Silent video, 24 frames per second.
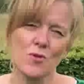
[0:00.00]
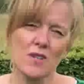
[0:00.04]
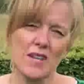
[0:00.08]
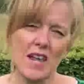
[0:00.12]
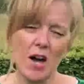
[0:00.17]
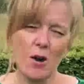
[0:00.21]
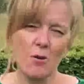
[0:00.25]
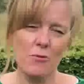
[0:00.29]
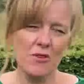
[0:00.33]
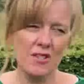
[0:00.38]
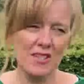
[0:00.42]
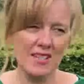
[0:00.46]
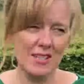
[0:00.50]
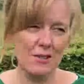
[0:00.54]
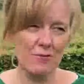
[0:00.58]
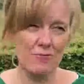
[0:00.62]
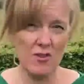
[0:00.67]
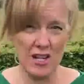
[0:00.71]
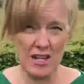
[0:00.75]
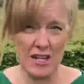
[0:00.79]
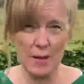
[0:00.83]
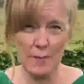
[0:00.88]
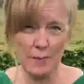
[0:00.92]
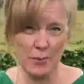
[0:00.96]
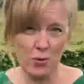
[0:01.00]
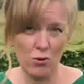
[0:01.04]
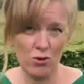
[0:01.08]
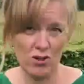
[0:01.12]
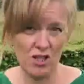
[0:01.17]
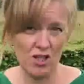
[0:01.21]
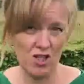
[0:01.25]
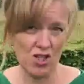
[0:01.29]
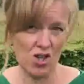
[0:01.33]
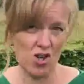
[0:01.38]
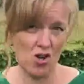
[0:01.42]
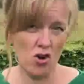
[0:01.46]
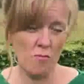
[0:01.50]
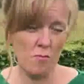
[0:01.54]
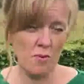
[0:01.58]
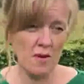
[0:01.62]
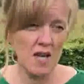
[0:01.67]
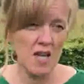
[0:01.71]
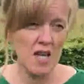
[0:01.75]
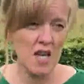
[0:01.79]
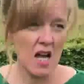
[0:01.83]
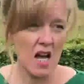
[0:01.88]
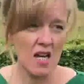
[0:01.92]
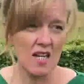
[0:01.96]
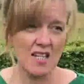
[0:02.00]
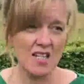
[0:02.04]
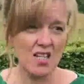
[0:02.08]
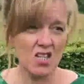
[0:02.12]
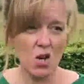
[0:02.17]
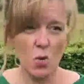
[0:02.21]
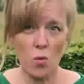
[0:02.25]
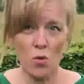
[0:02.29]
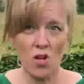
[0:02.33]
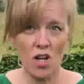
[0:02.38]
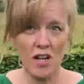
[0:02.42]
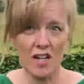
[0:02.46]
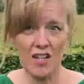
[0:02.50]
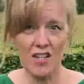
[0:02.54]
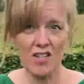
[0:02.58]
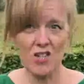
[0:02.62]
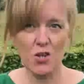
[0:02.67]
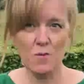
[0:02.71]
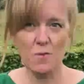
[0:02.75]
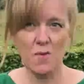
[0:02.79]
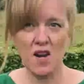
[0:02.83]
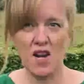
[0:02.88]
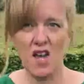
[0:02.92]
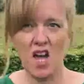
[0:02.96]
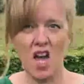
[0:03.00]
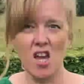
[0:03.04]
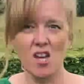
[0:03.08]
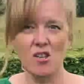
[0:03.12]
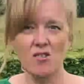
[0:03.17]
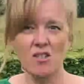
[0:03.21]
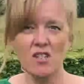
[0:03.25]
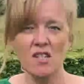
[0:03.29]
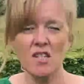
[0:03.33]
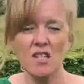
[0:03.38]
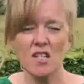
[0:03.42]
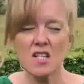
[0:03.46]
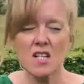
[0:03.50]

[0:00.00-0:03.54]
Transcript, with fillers: Now this is a really important job and it's not one I can do on my own